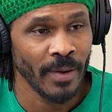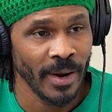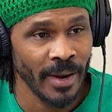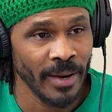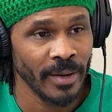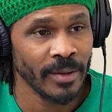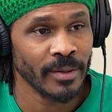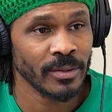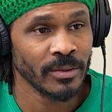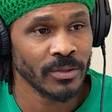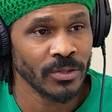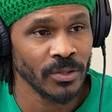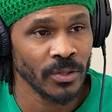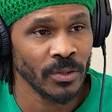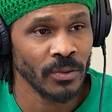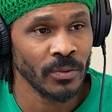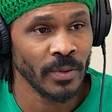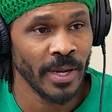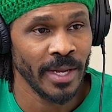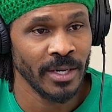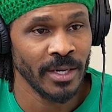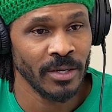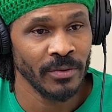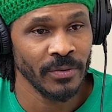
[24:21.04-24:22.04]
all right
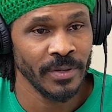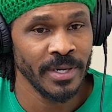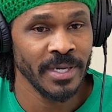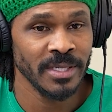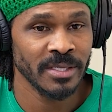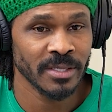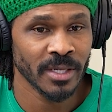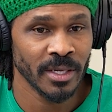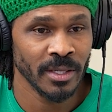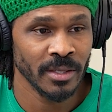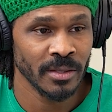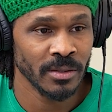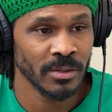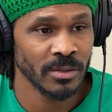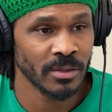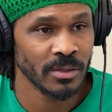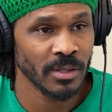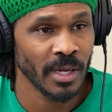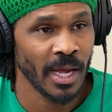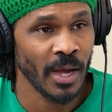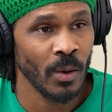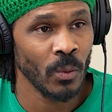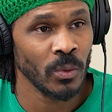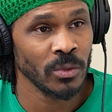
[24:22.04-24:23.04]
so at the
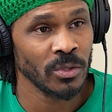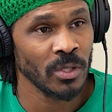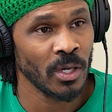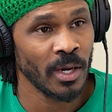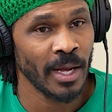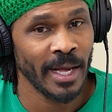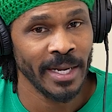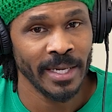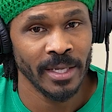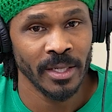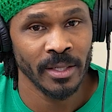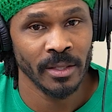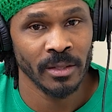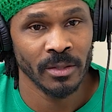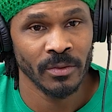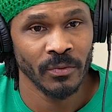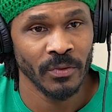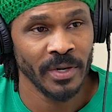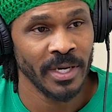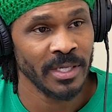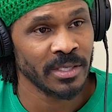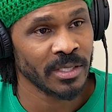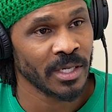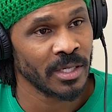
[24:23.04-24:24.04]
redskins i was i did the
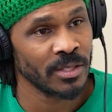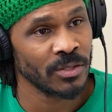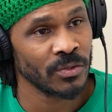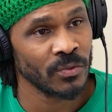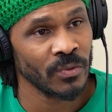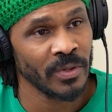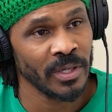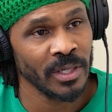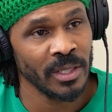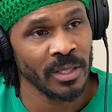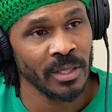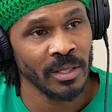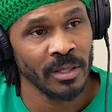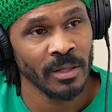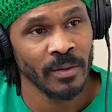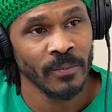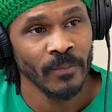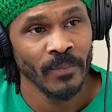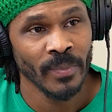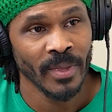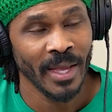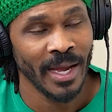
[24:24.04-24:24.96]
redskins read